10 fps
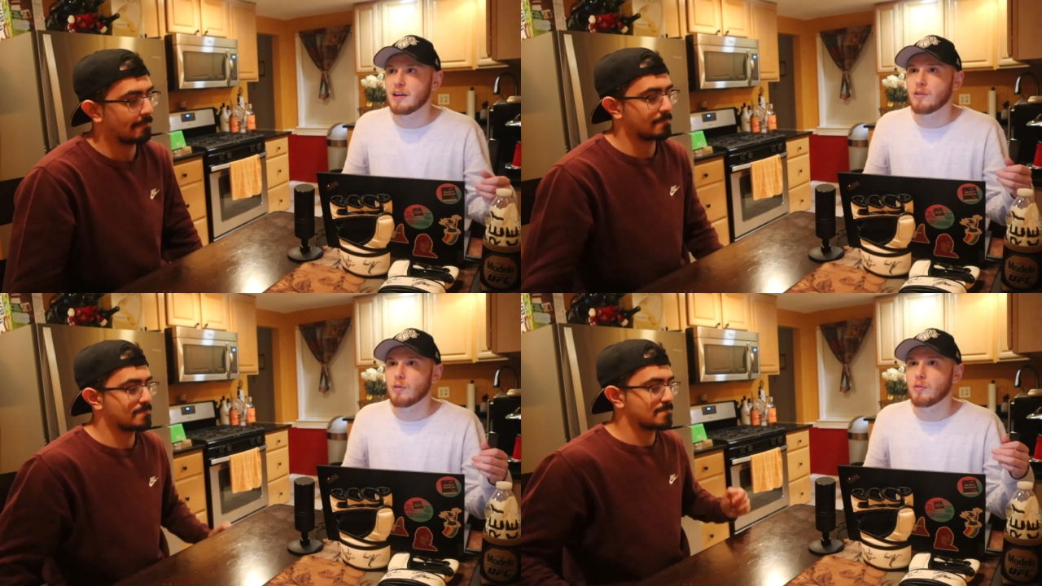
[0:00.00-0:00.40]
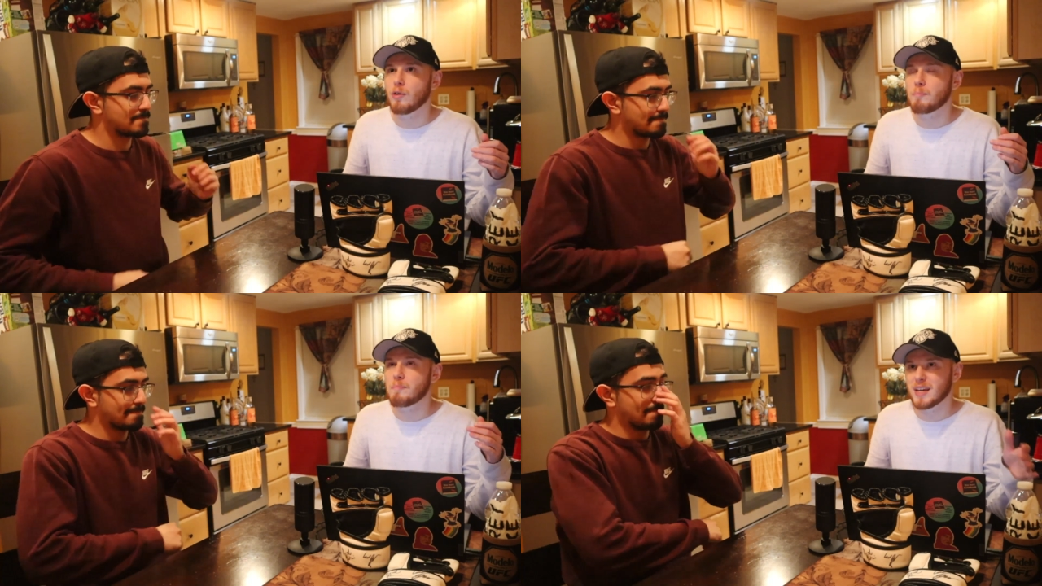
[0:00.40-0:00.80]
Speaker 1: The
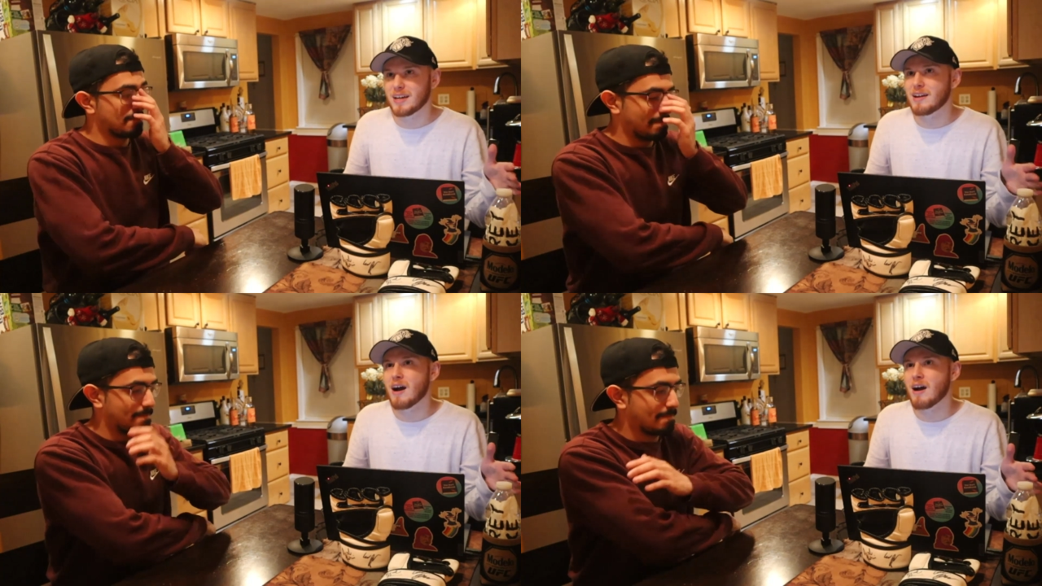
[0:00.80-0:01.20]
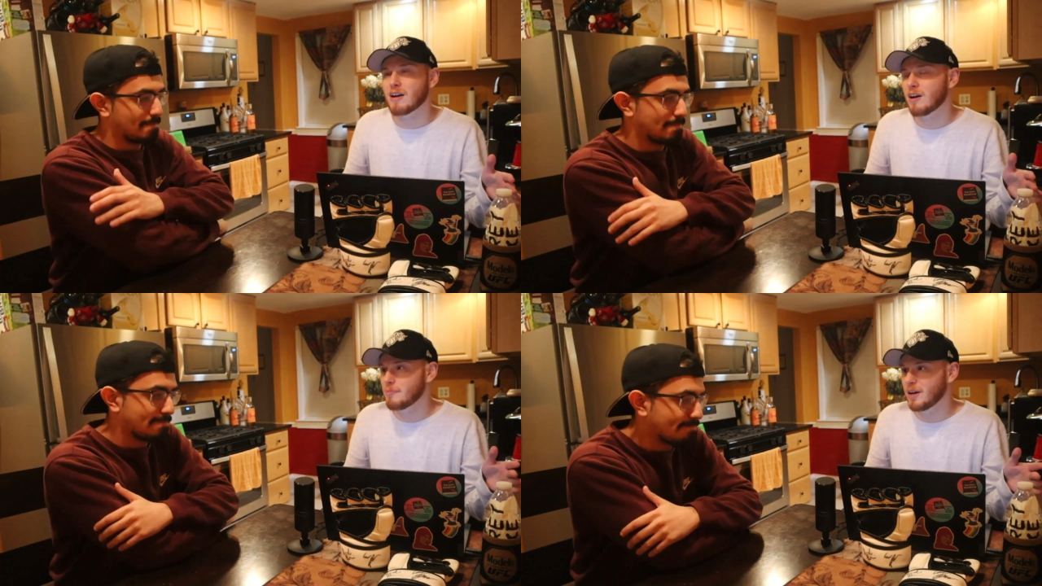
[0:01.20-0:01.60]
big knock
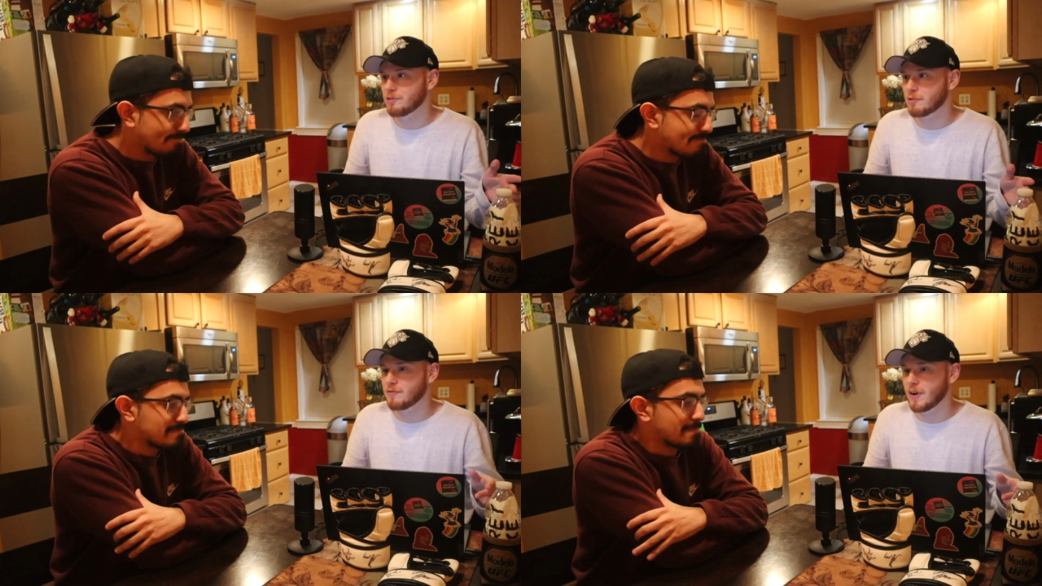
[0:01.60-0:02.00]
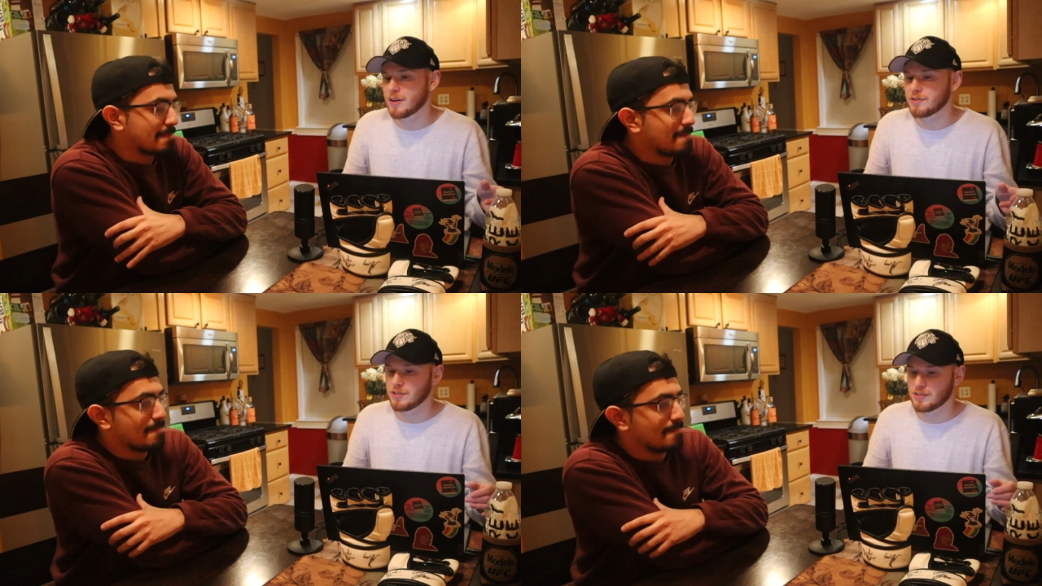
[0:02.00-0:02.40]
on Bellator
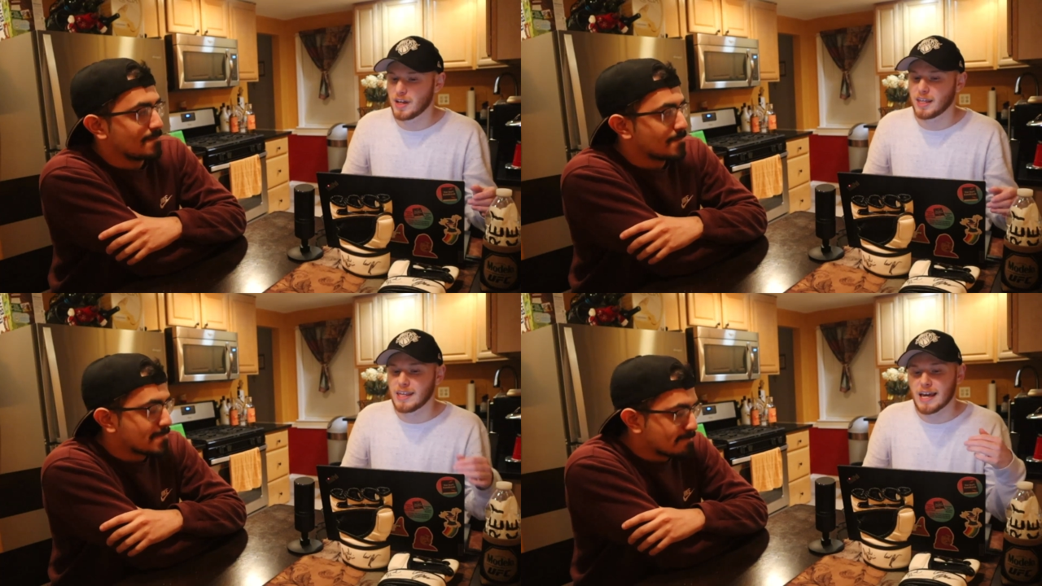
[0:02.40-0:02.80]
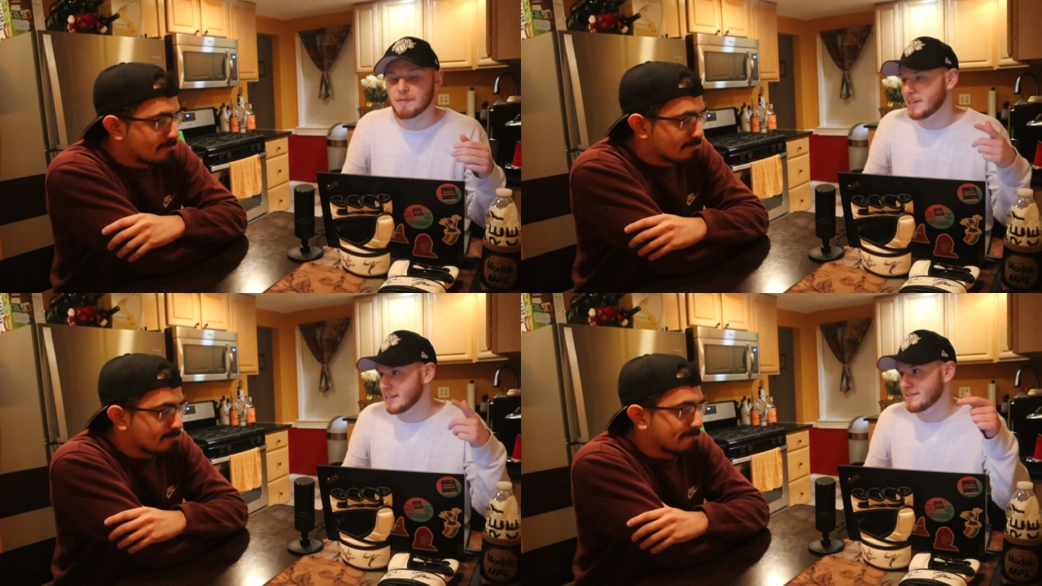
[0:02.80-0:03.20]
fighters is like, yeah,
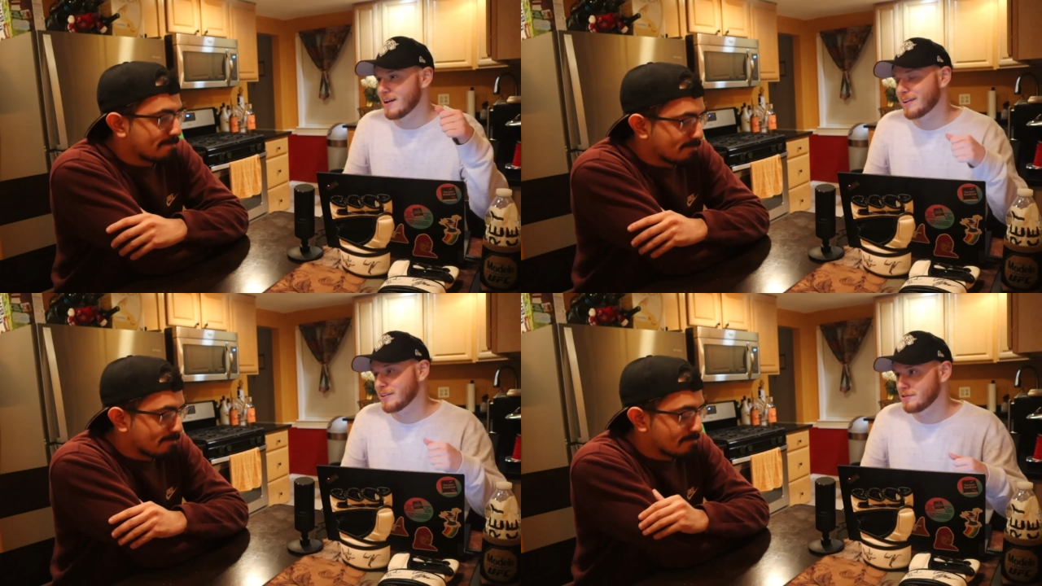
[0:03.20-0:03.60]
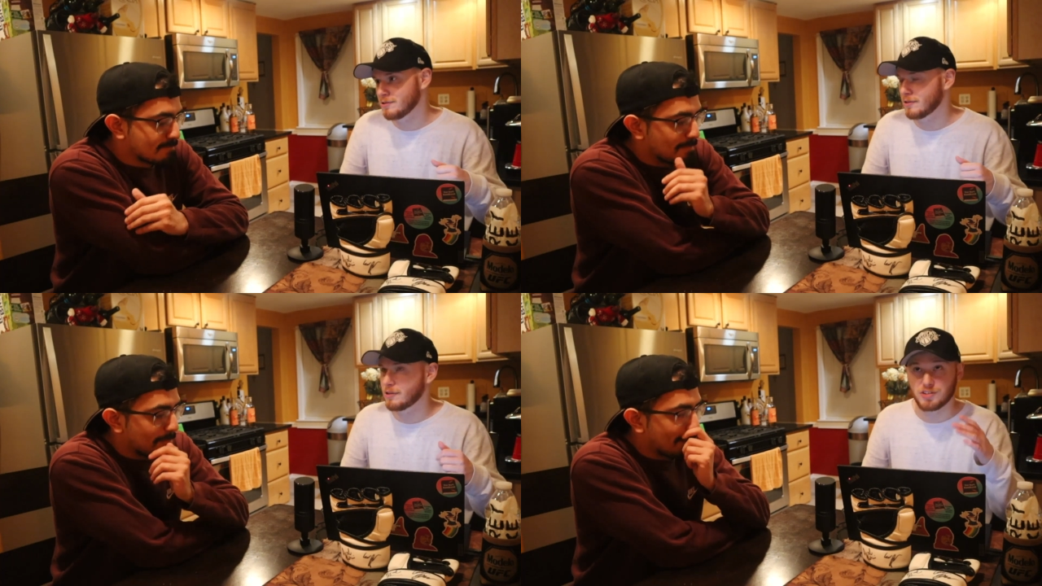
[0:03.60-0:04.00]
but he's not gonna
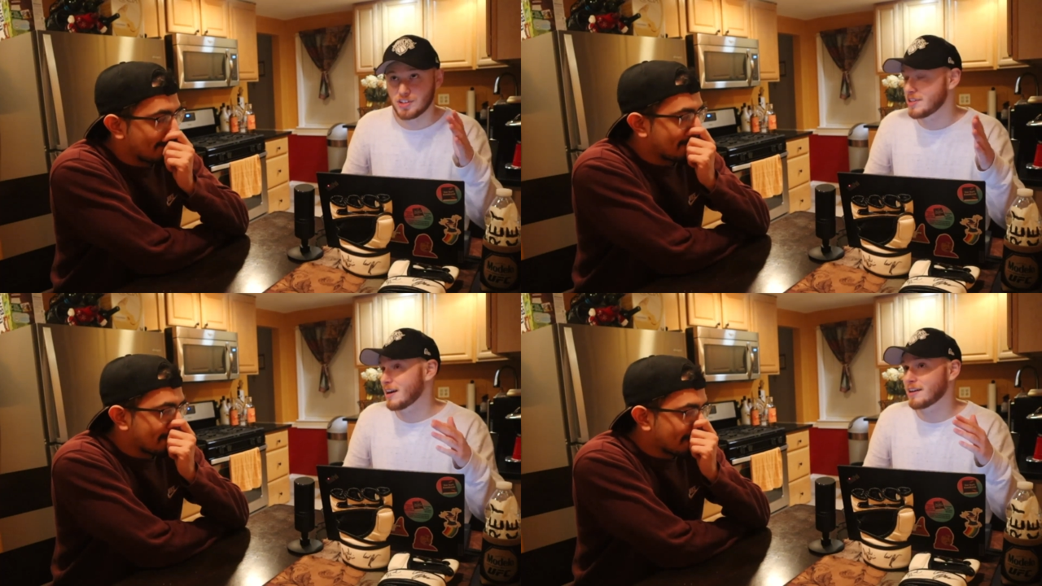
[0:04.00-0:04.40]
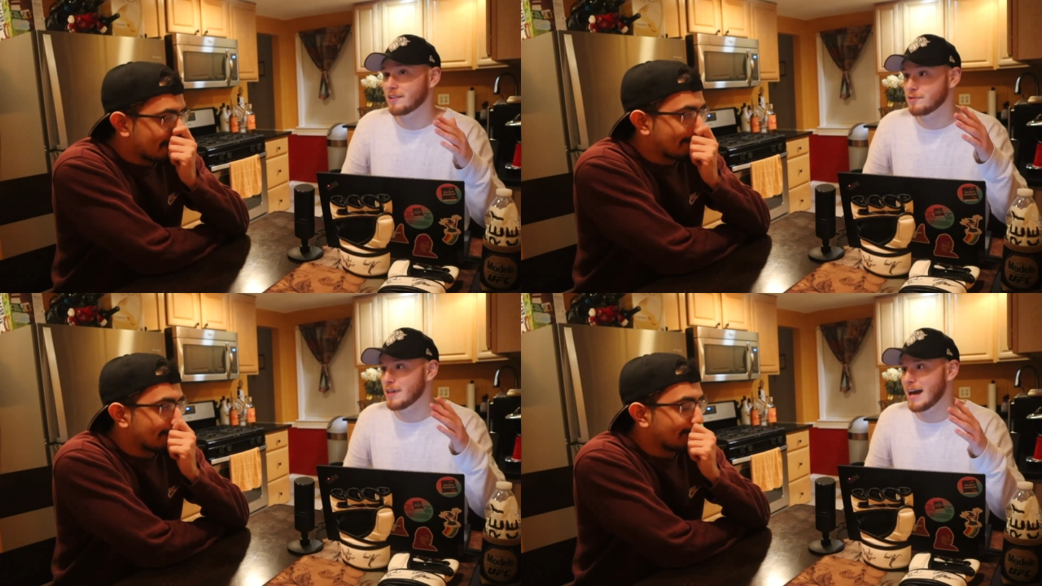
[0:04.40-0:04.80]
do or she's not gonna
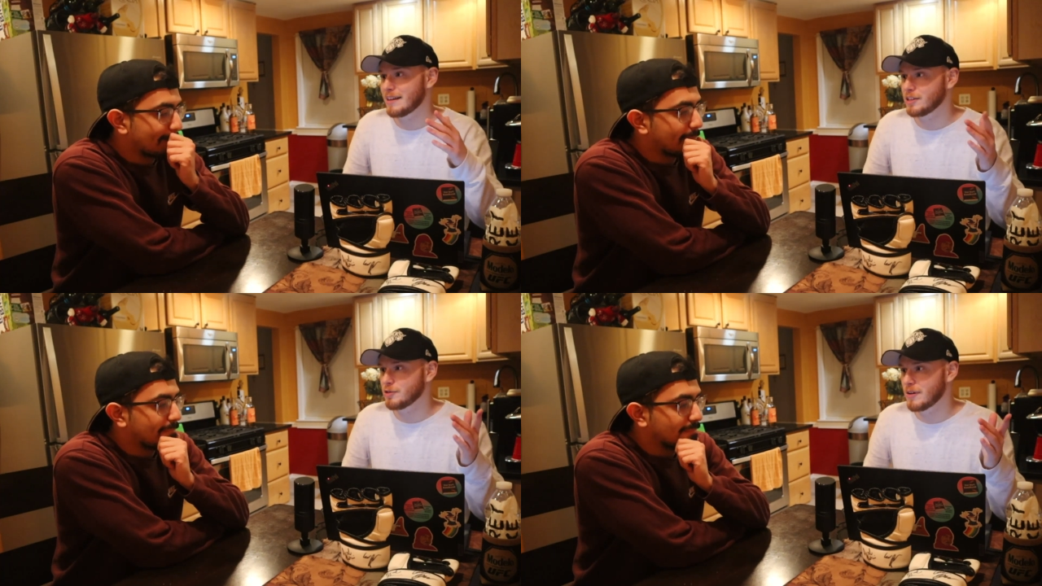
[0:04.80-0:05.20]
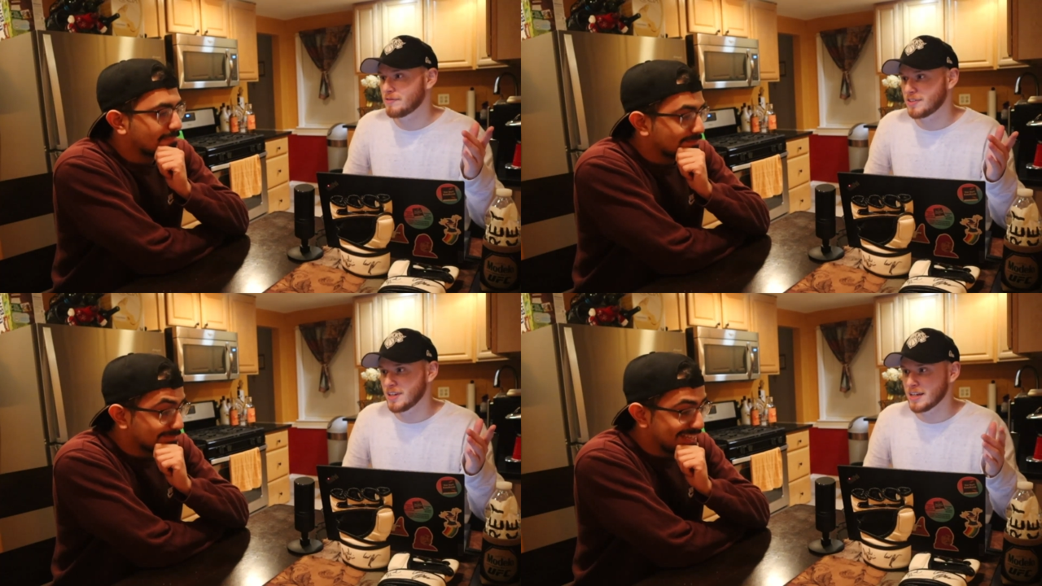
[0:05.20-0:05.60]
do that in the
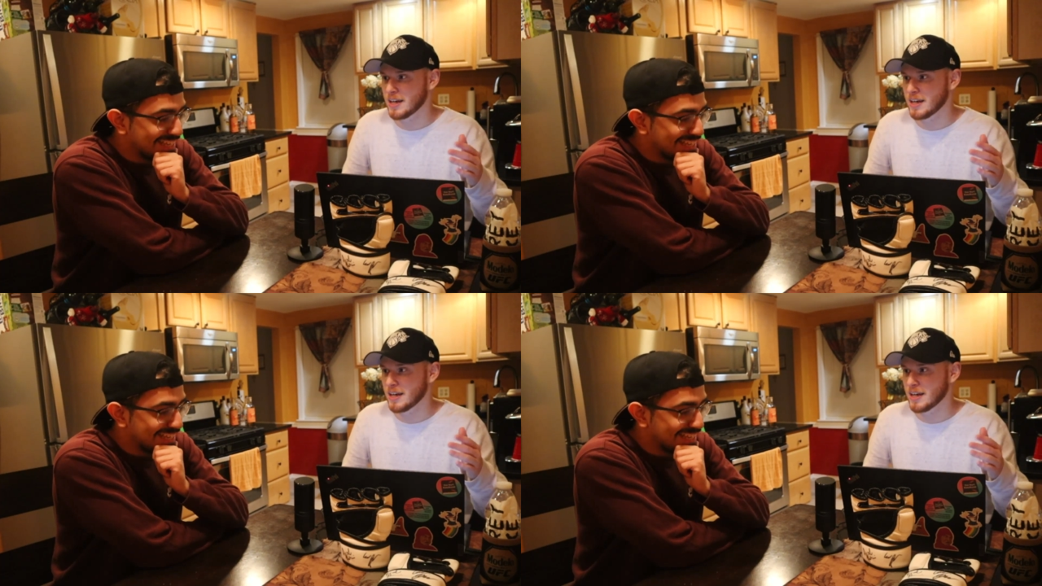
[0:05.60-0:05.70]
UFC,